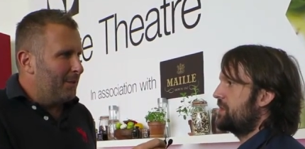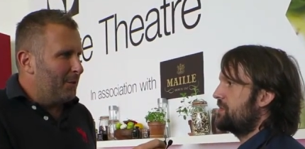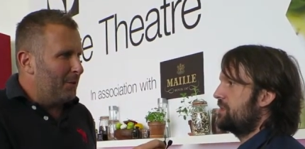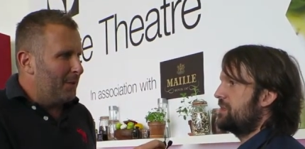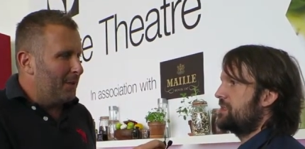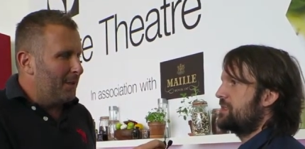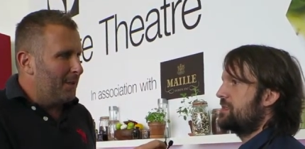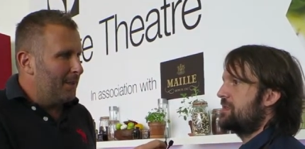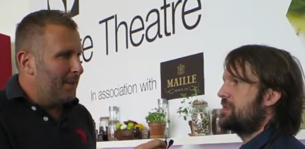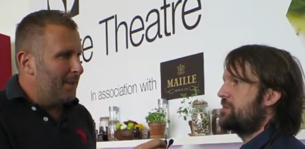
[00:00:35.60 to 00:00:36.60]
Speaker 1: there,
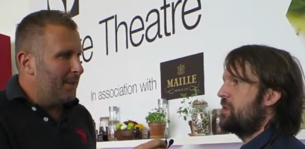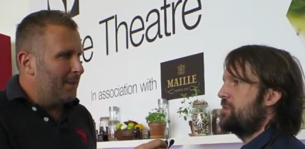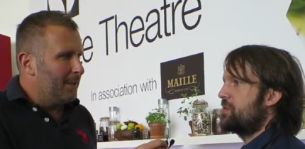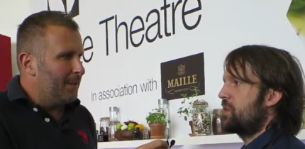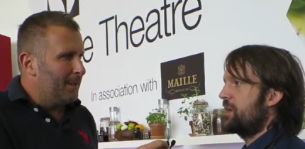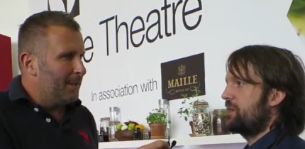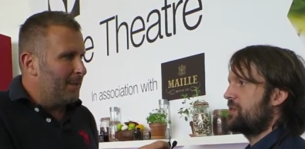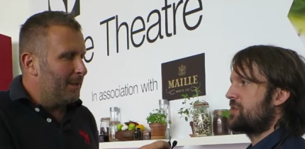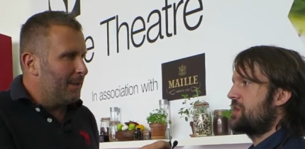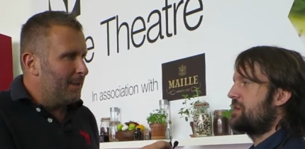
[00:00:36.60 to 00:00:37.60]
it's it's a moment where
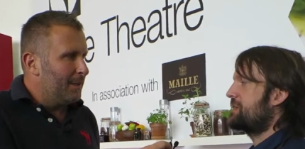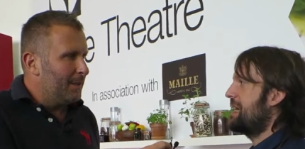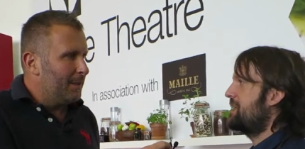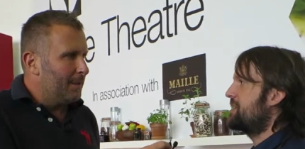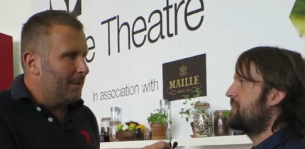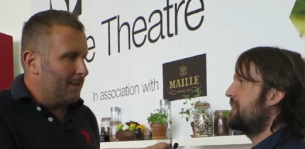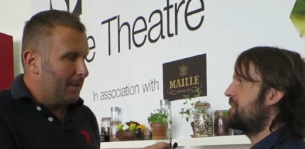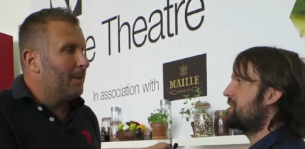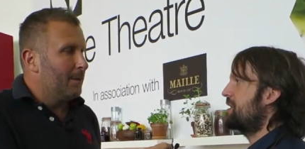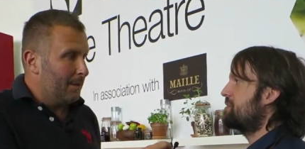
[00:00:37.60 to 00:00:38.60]
there's a lot of talent
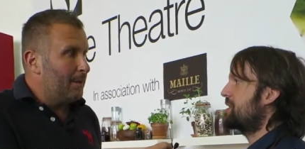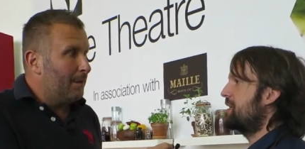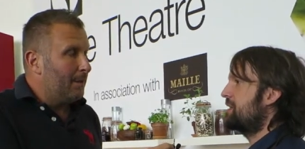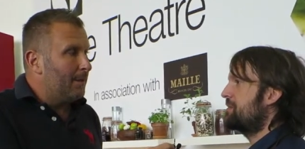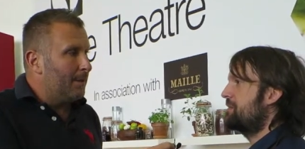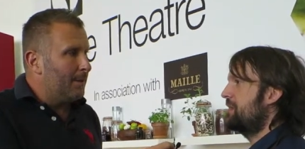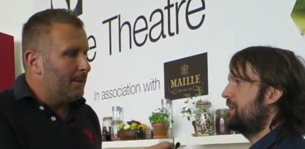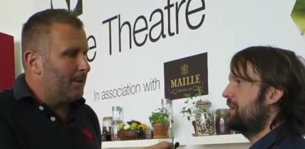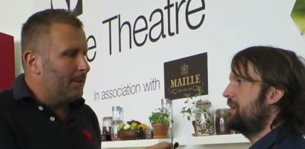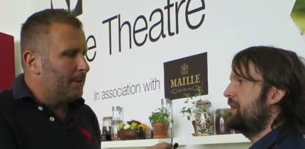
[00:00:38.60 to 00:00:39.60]
at the same time,
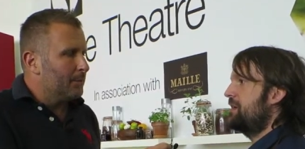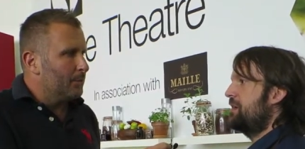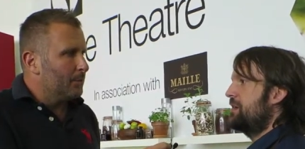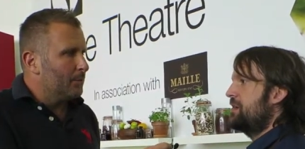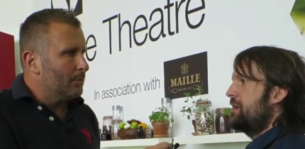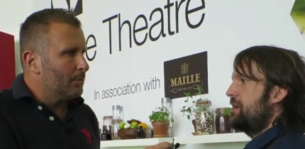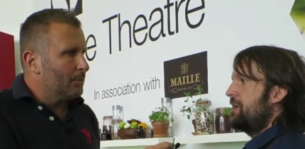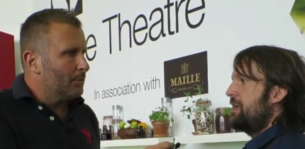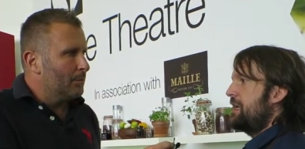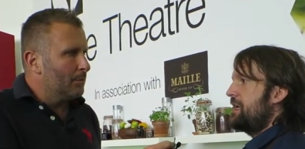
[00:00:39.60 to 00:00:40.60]

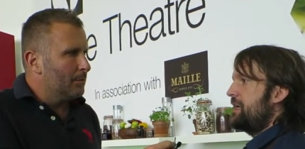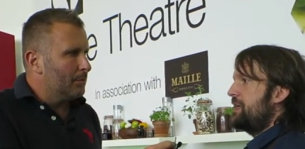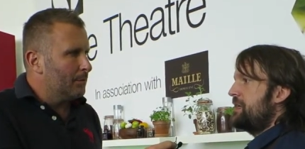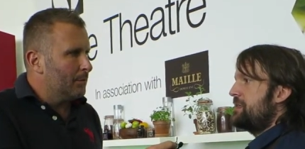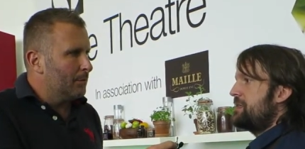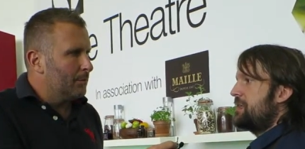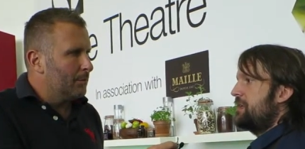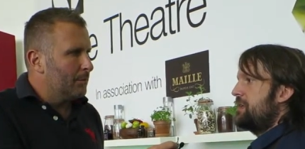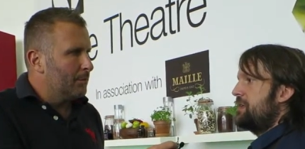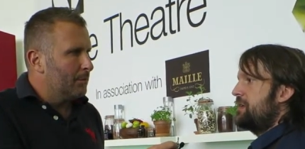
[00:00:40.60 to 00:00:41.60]
and
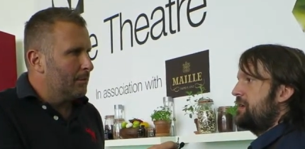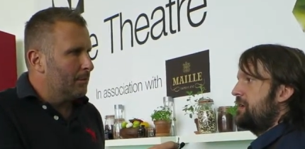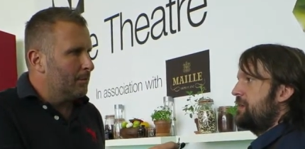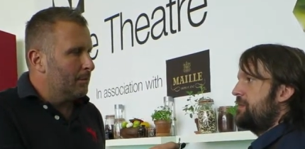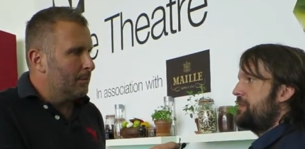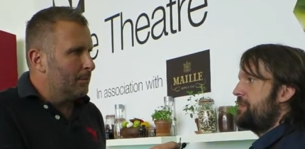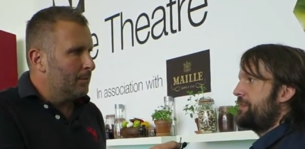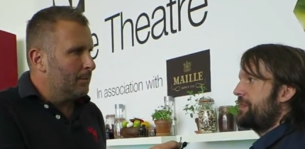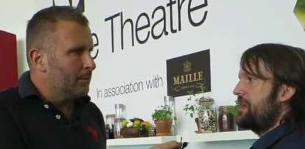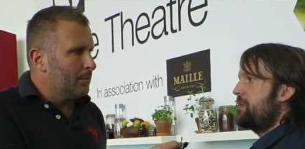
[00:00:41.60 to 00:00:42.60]
uh,
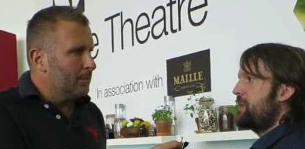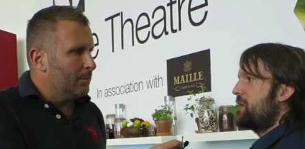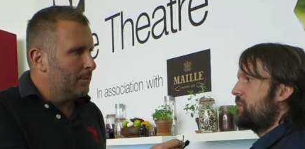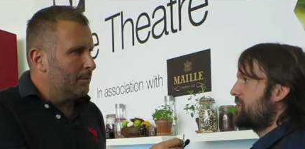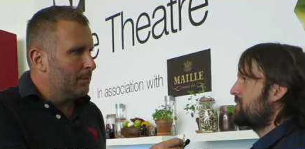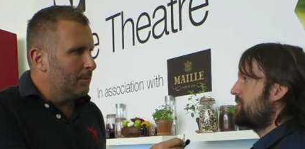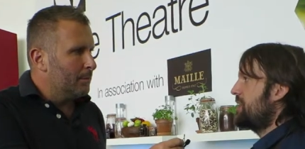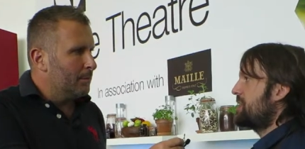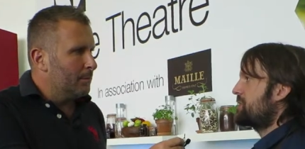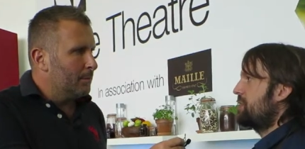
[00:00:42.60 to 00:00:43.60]
everybody works
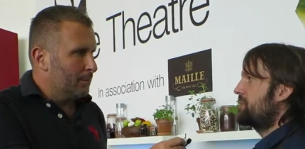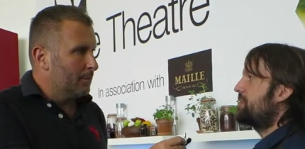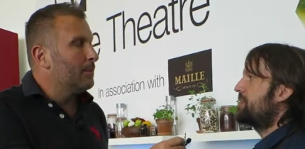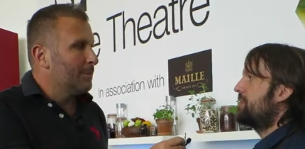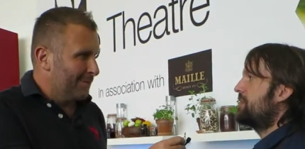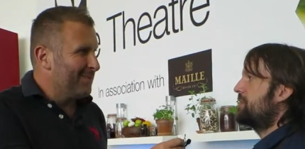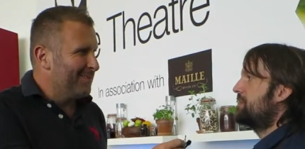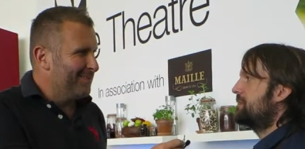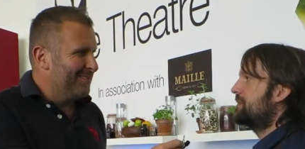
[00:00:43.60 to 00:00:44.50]
their ass off. You know,